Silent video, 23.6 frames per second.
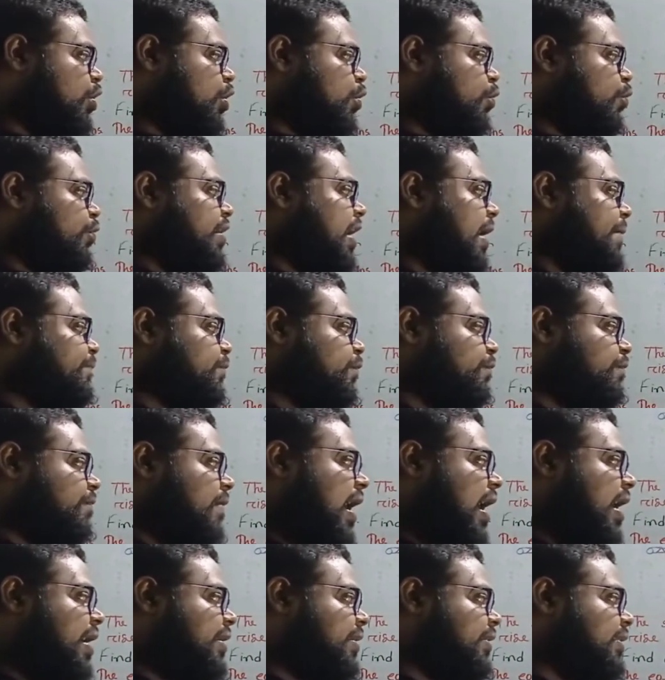we have to
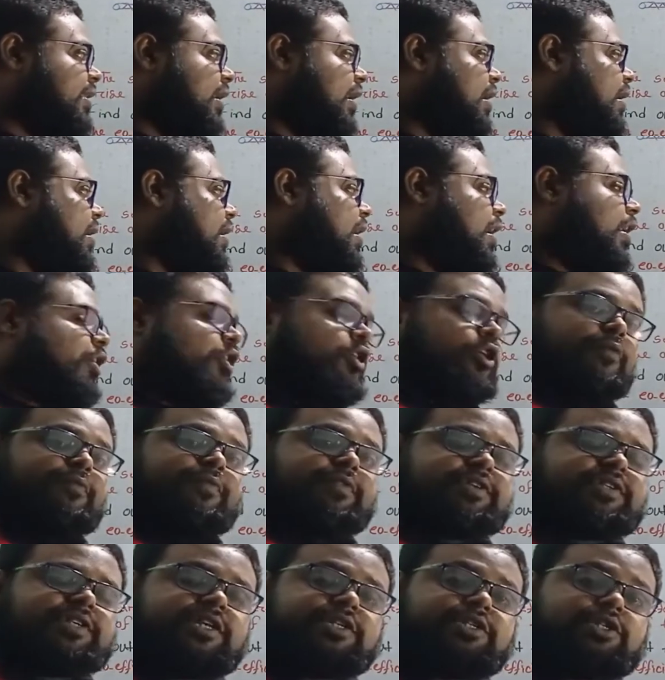find the
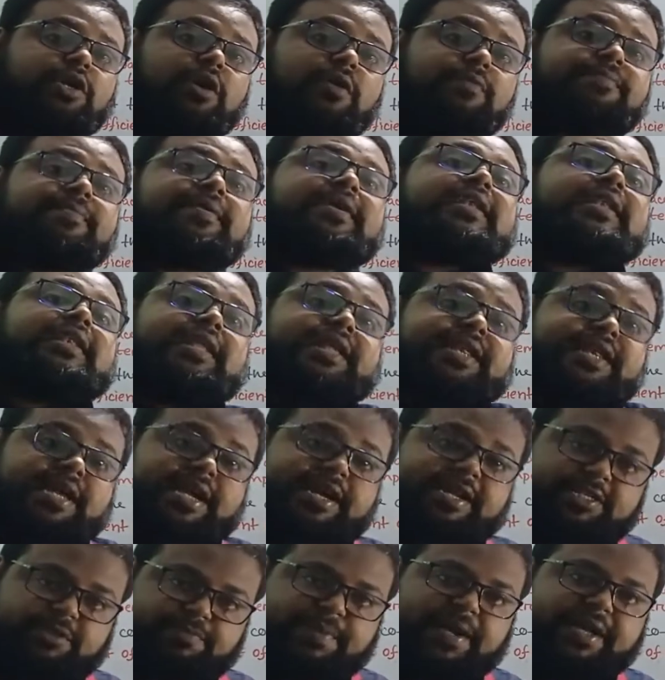coefficient of linear
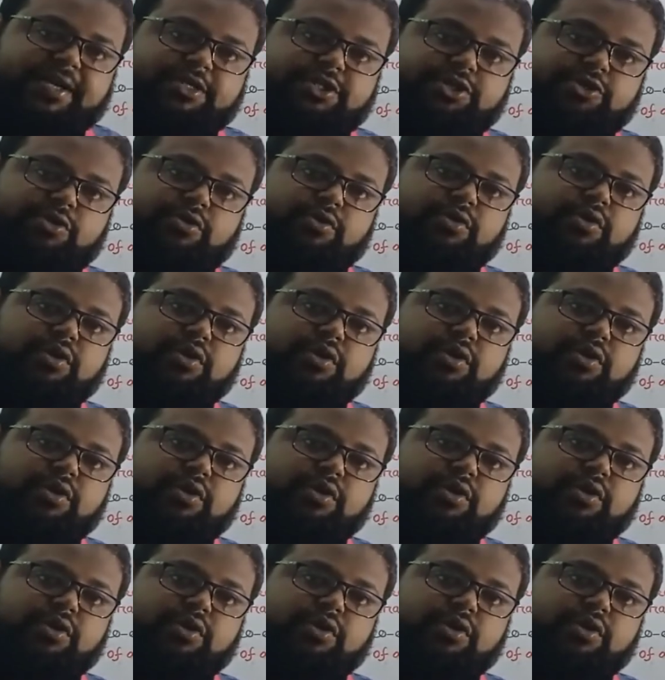expansion.